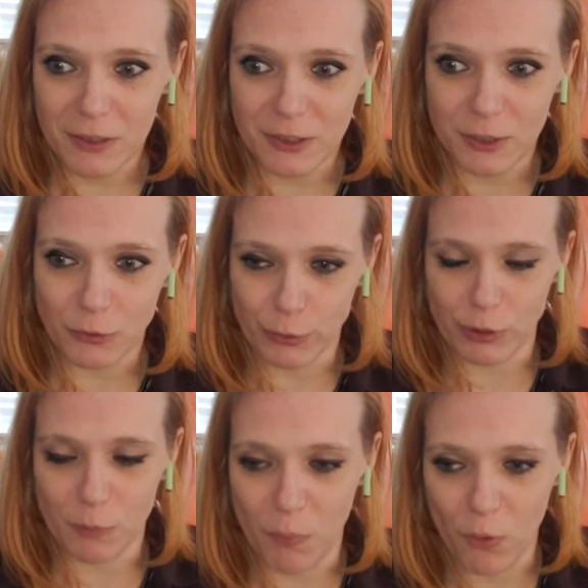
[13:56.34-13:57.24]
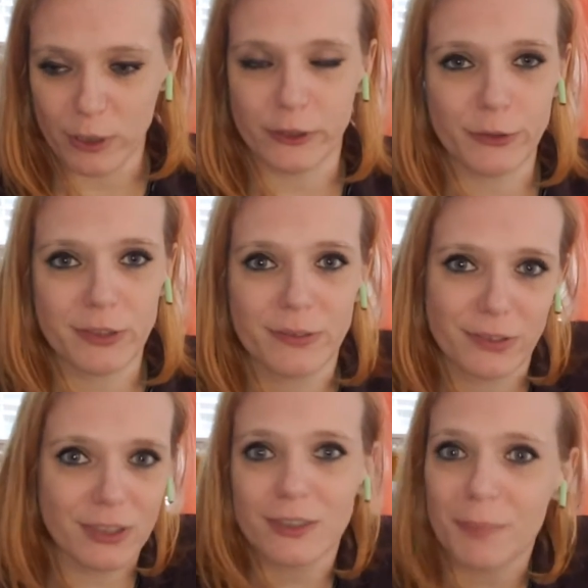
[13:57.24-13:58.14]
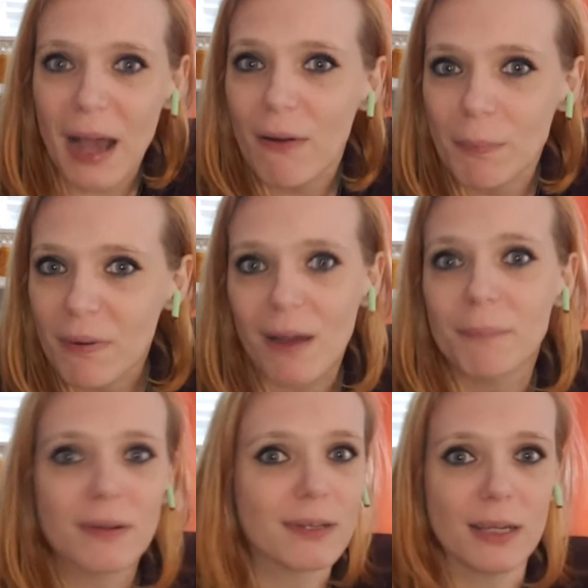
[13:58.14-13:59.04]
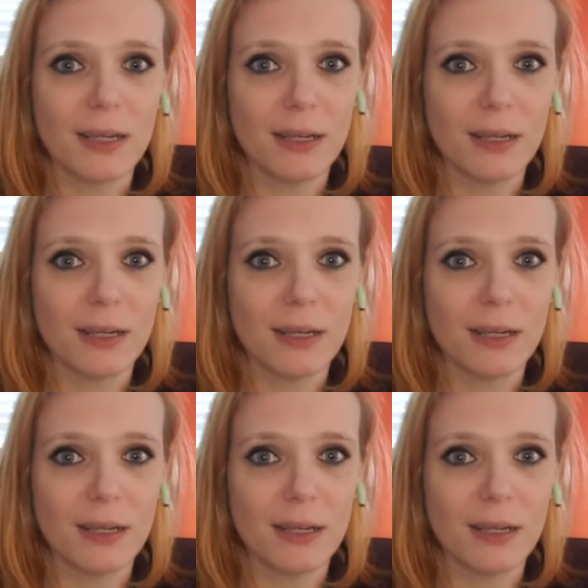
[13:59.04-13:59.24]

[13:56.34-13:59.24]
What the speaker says: to support you using your power properly.